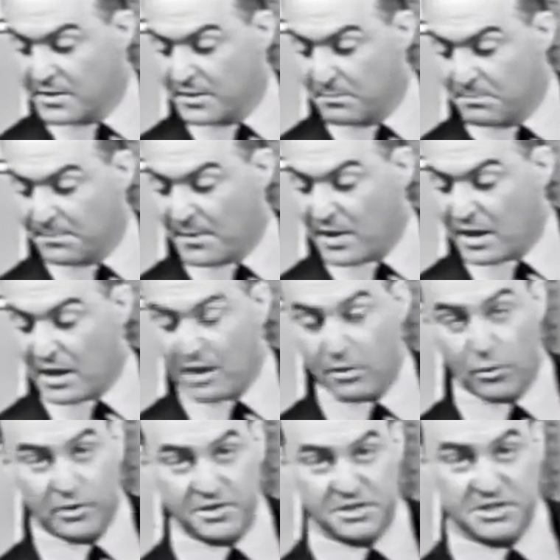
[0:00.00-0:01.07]
the bar
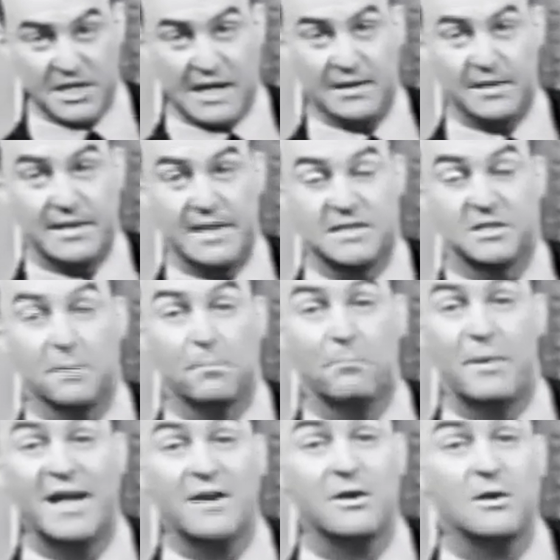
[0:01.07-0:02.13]
or the solid is a
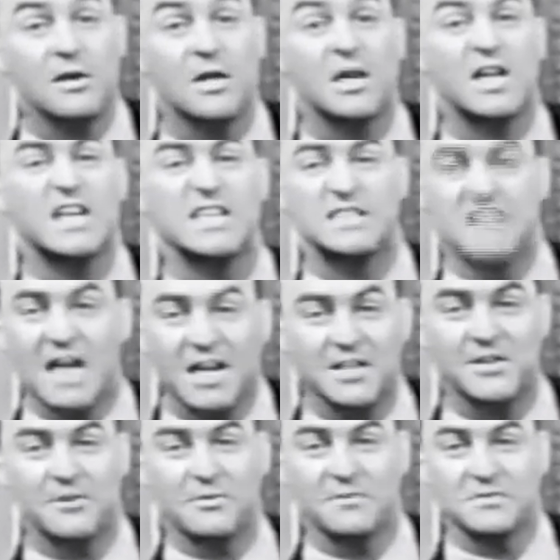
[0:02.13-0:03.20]
better
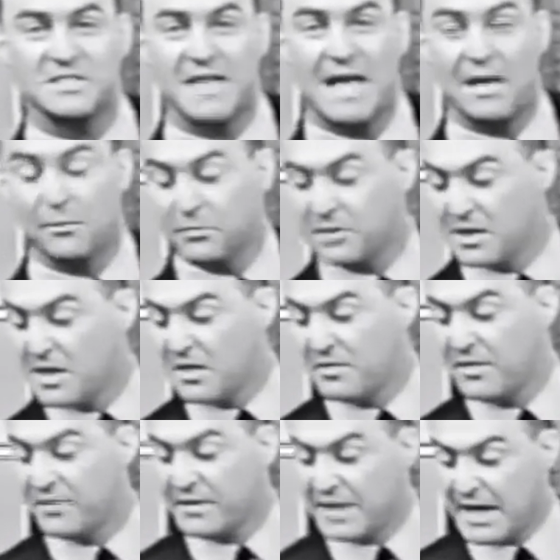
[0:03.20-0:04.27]
conductor of sound
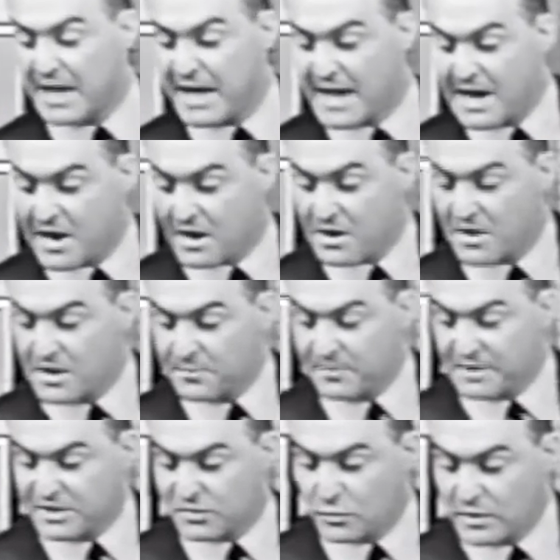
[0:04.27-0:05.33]
than the air
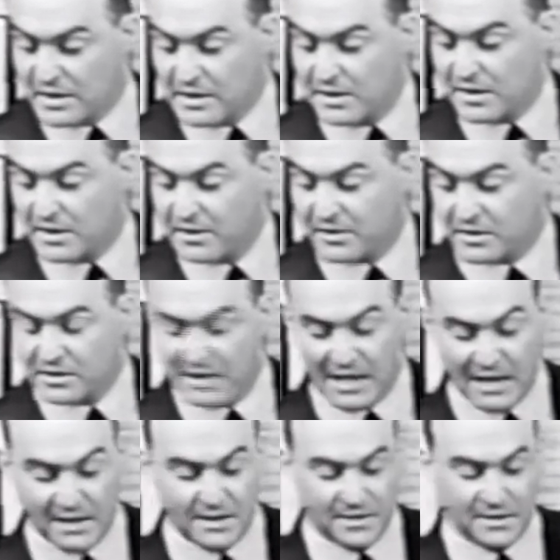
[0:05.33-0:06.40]
between the
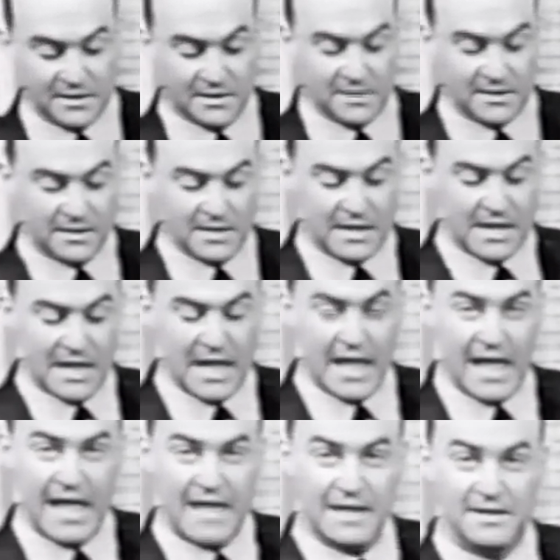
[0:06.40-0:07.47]
clock
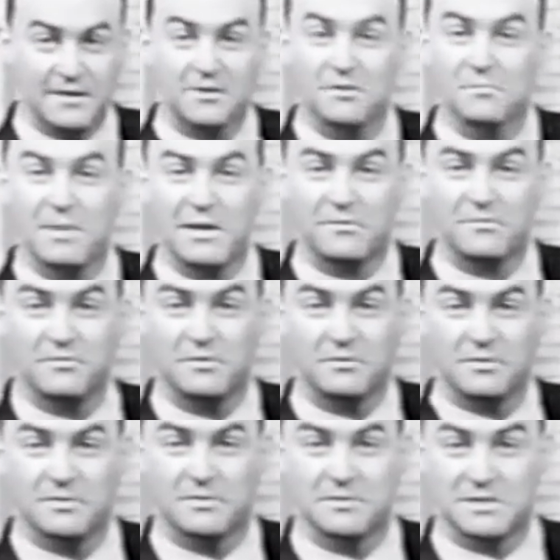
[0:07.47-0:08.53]
and the microphone.
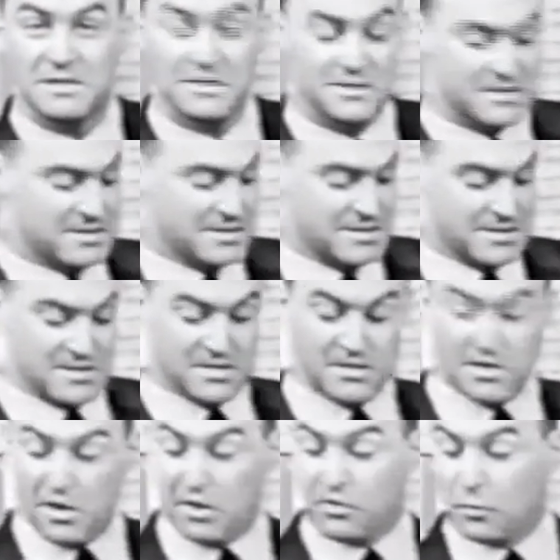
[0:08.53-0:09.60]
See?
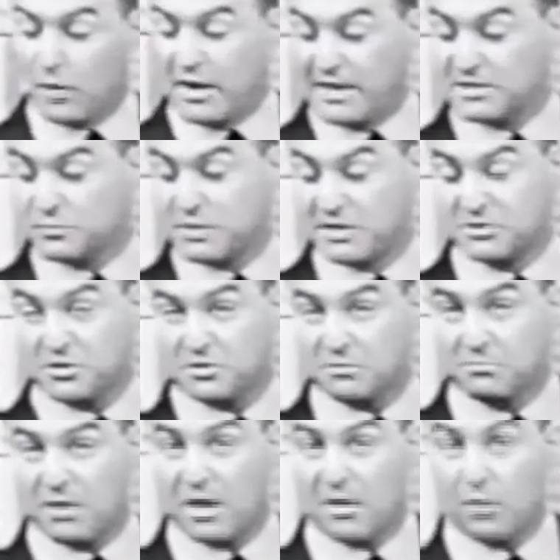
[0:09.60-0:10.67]
Otherwise, when I took
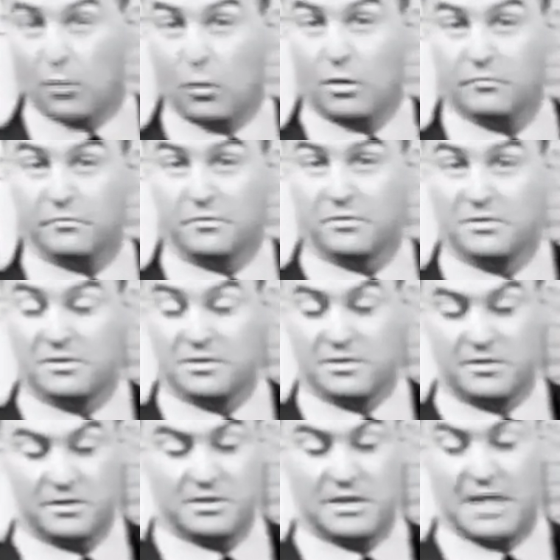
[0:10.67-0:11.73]
the bar off
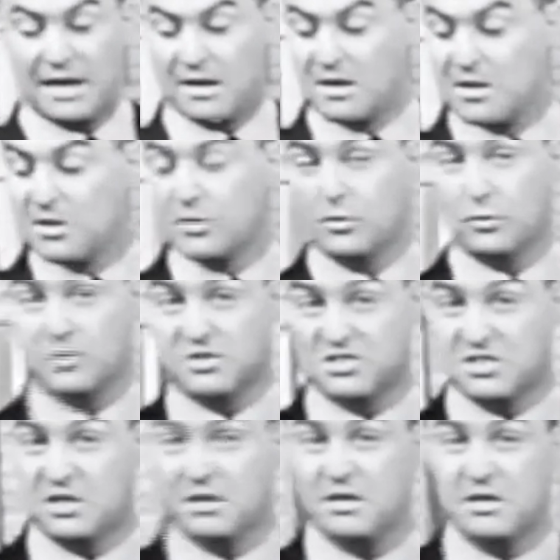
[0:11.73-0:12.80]
the clock, you would
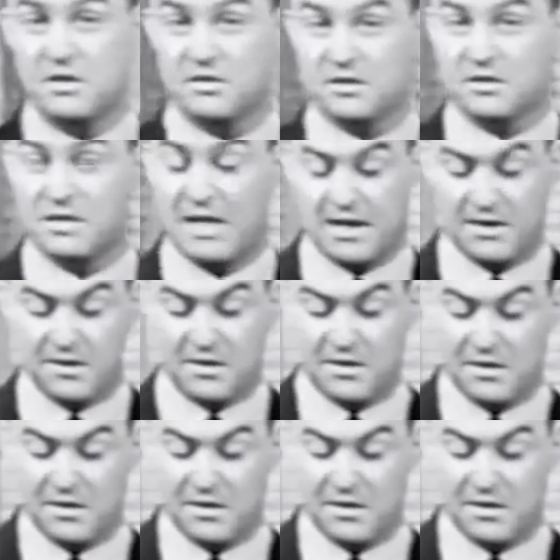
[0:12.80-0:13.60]
still hear the clock